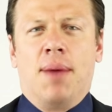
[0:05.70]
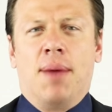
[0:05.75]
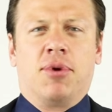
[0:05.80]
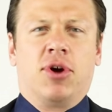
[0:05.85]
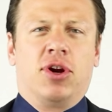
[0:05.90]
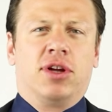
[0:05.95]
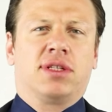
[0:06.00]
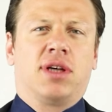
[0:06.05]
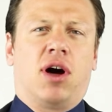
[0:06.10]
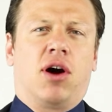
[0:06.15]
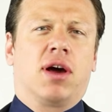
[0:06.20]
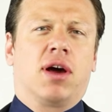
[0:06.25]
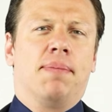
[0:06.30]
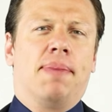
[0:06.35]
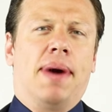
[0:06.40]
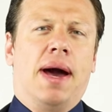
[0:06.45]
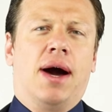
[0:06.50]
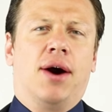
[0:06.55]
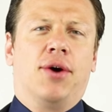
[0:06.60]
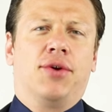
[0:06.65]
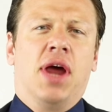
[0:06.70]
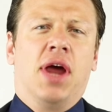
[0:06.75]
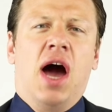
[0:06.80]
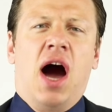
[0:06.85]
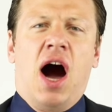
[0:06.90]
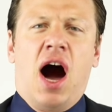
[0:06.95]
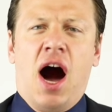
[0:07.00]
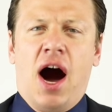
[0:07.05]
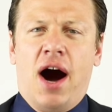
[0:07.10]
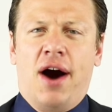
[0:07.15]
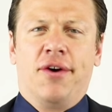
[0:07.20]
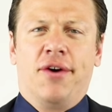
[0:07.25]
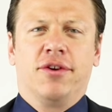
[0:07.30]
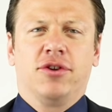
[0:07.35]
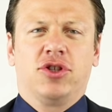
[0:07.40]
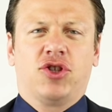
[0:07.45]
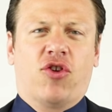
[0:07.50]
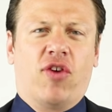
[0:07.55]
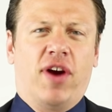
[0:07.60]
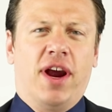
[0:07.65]
I'm going to talk about how
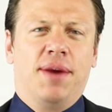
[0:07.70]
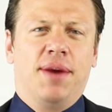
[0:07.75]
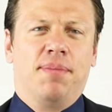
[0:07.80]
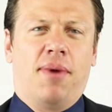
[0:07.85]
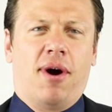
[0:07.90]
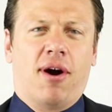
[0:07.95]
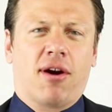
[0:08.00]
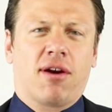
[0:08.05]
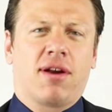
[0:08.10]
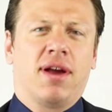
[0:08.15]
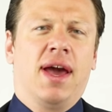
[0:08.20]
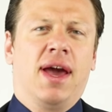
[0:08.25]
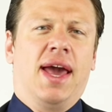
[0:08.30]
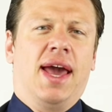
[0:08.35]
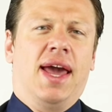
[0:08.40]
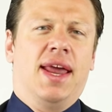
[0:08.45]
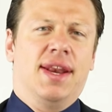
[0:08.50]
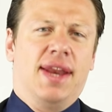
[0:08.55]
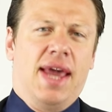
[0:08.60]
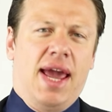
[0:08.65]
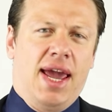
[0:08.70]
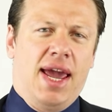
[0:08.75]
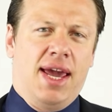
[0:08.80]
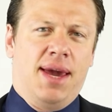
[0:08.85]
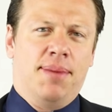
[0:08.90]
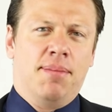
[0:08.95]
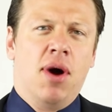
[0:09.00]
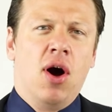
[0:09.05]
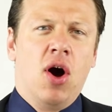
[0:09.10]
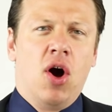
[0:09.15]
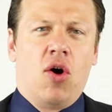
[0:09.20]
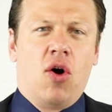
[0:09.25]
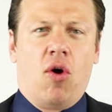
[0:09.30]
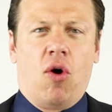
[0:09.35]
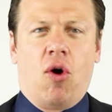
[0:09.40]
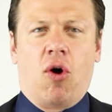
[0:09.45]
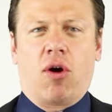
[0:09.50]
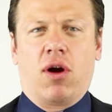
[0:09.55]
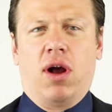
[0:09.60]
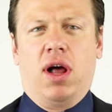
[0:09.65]
to trademark a name
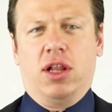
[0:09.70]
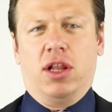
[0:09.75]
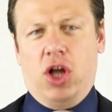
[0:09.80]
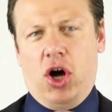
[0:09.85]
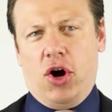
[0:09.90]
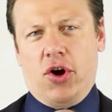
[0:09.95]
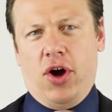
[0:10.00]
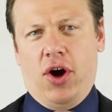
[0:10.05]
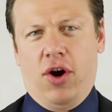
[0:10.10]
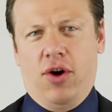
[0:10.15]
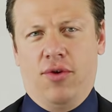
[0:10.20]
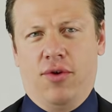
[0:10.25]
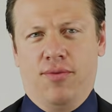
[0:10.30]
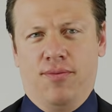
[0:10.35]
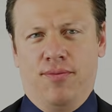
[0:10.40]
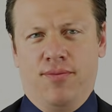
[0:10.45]
or a logo.